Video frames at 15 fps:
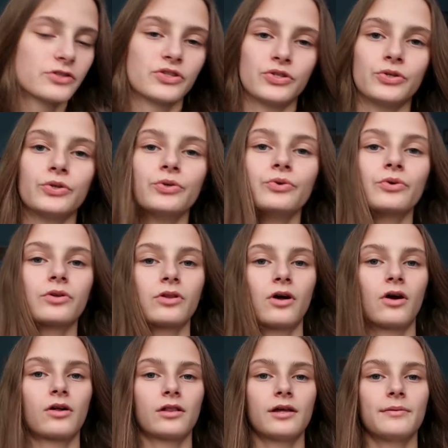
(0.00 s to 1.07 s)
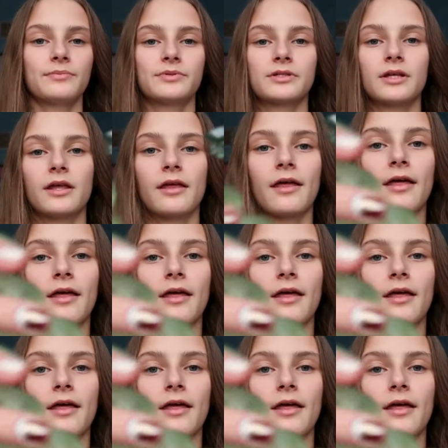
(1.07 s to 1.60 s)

two claw clips.